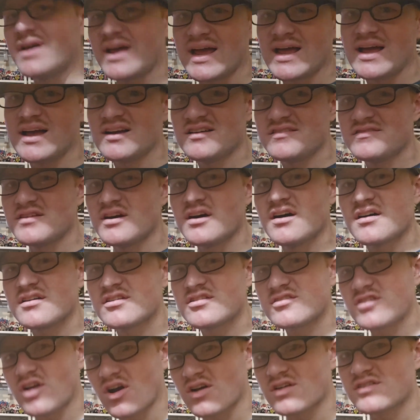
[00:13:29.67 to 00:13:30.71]
have a
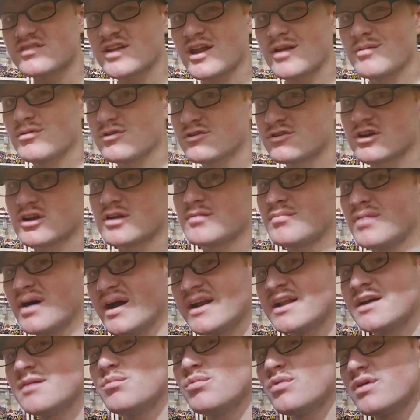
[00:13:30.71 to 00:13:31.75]
Star Saber to
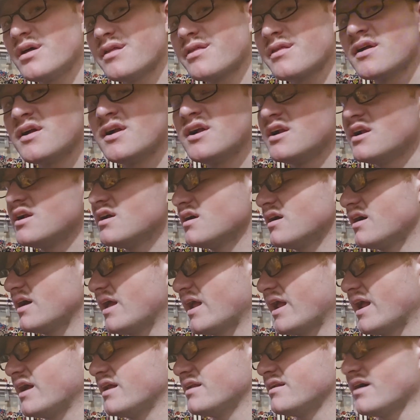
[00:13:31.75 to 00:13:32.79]
combine him with.
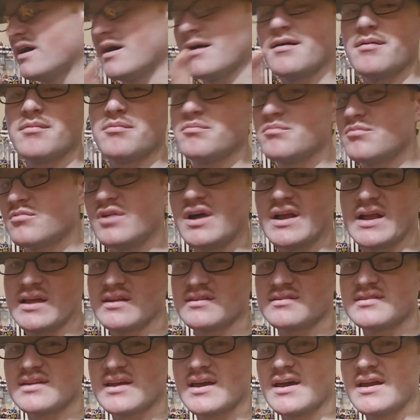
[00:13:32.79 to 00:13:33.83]
And I think I
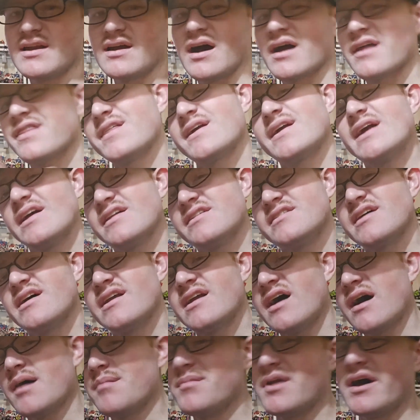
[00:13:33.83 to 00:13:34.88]
said
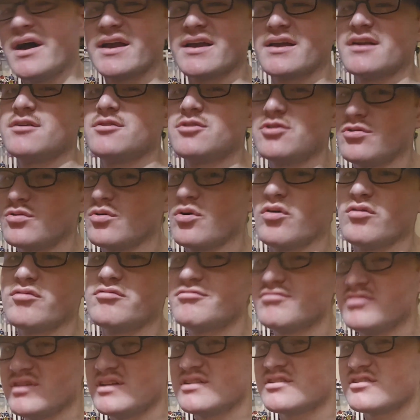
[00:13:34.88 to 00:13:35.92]
I'm not going to do the whole
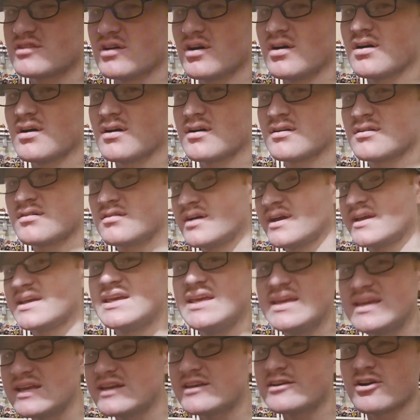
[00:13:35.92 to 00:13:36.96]
V-Star. Like,
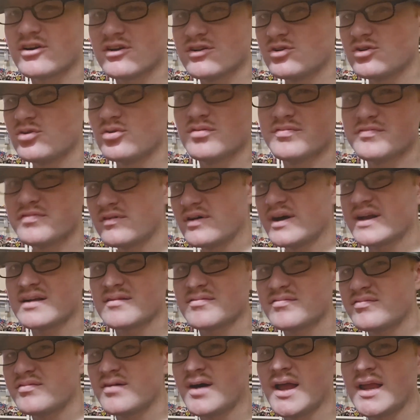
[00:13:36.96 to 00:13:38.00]
he can turn into a
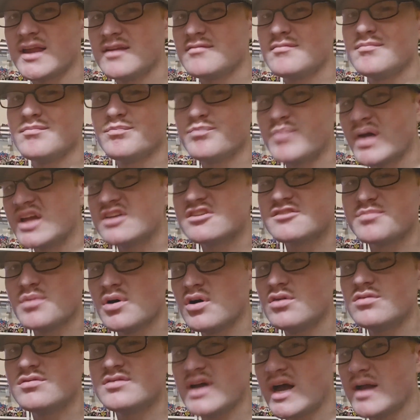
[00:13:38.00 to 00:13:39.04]
flight base
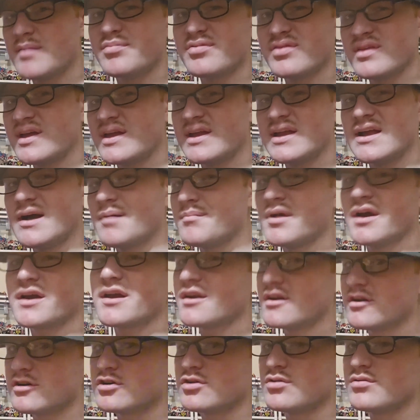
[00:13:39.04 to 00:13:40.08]
mode type thing. I'm not
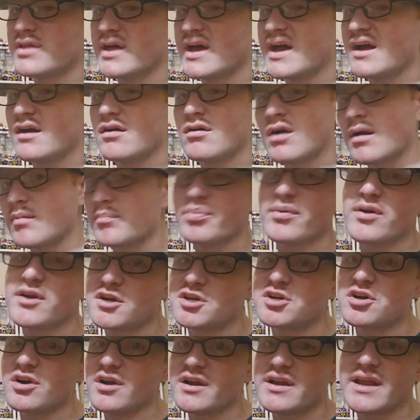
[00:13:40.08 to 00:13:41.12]
going to do that, or I'm pretty
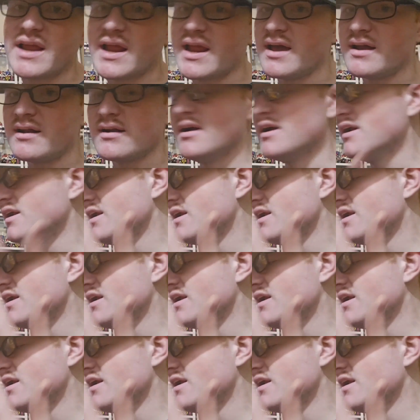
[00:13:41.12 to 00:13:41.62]
sure he can.